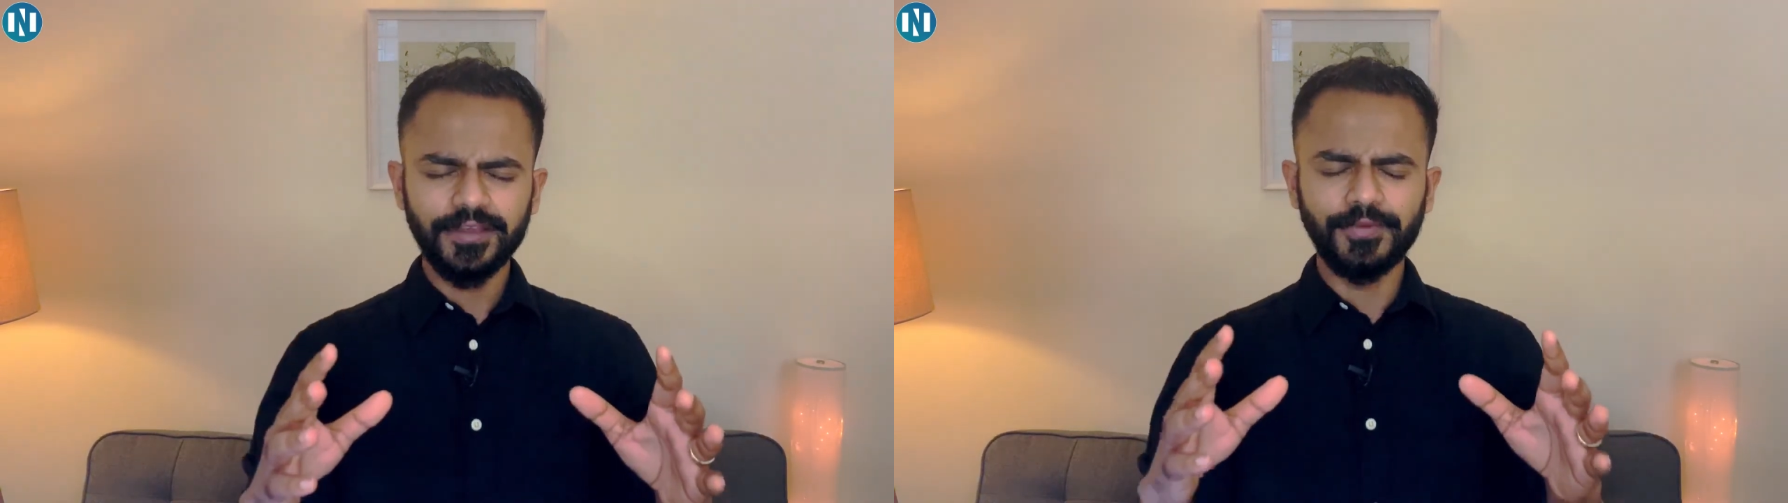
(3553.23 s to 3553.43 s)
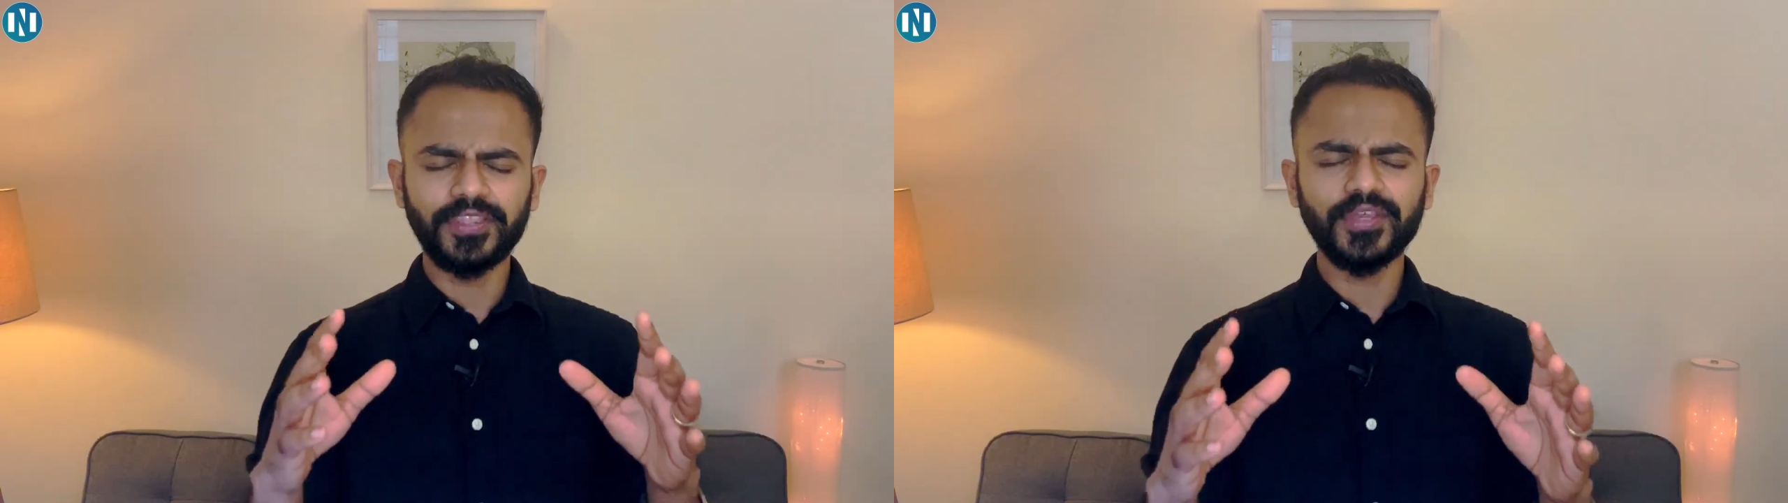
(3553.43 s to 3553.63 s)

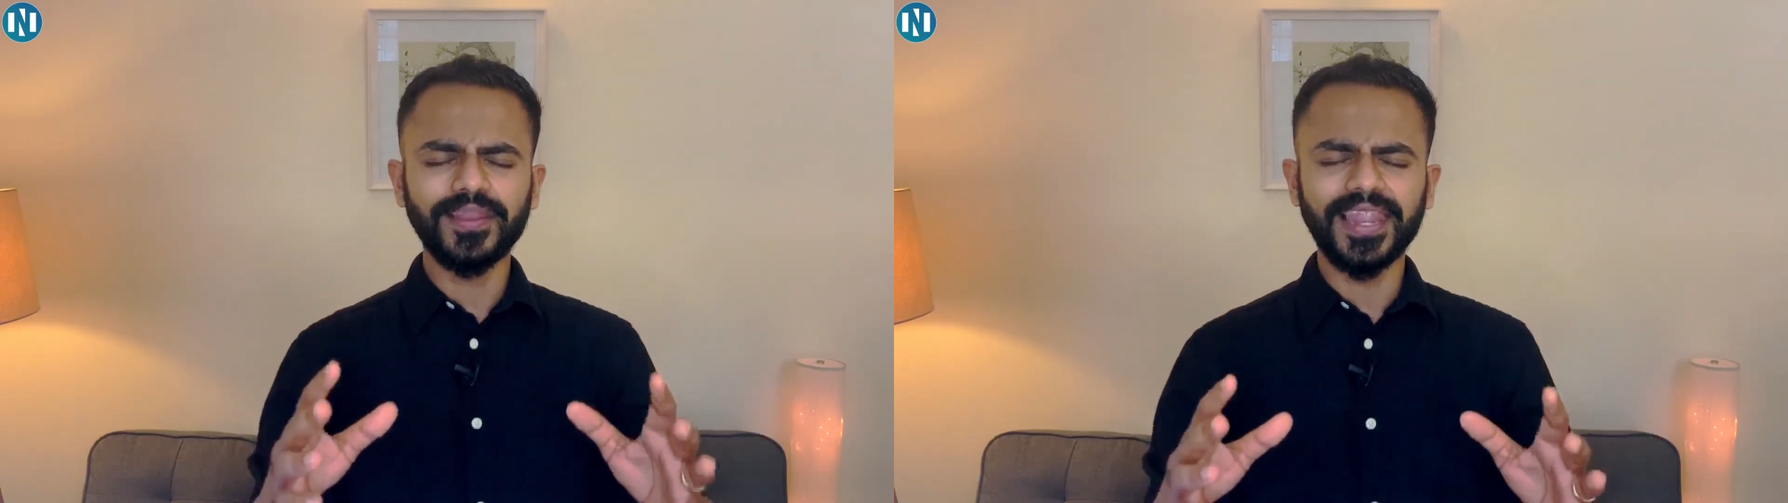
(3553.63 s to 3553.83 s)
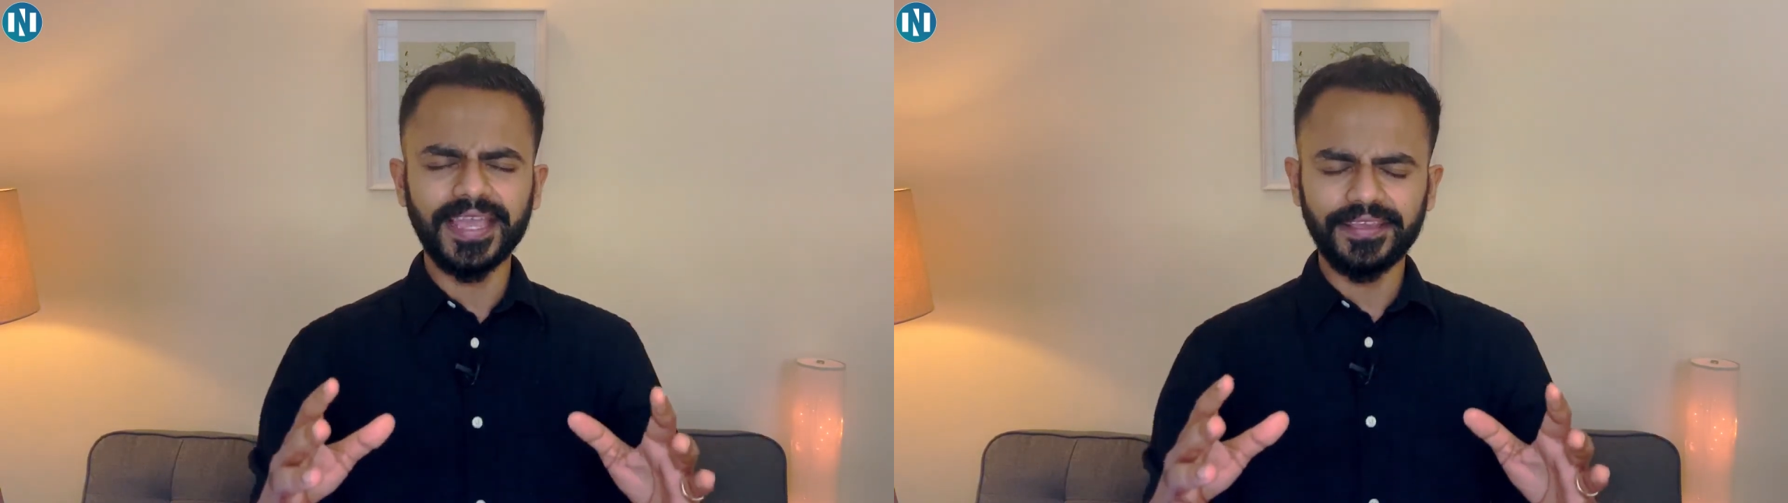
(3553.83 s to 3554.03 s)
with your
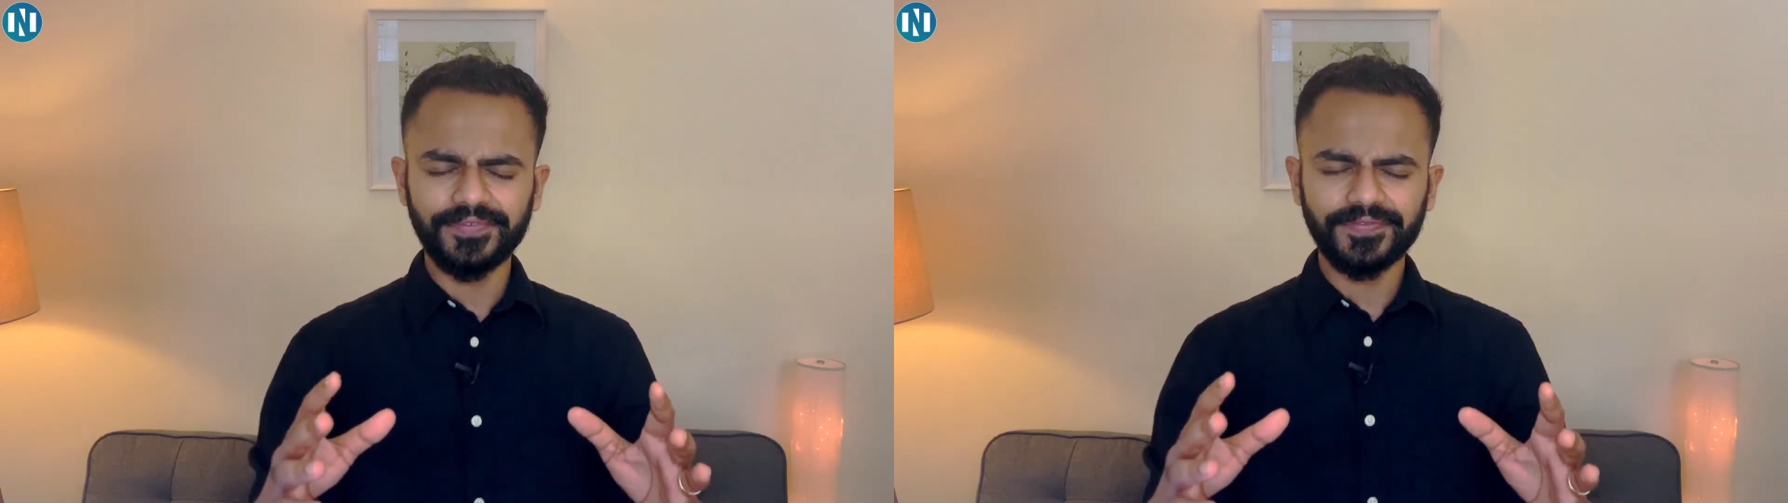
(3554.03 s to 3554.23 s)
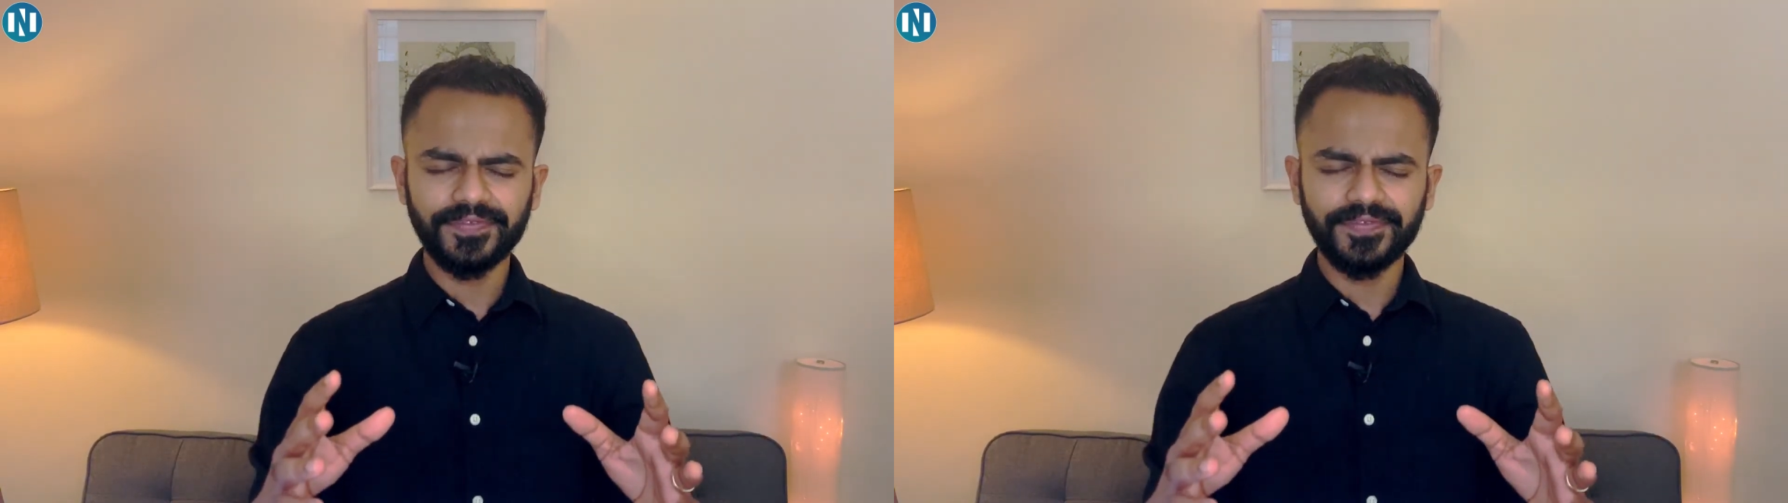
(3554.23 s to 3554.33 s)
life,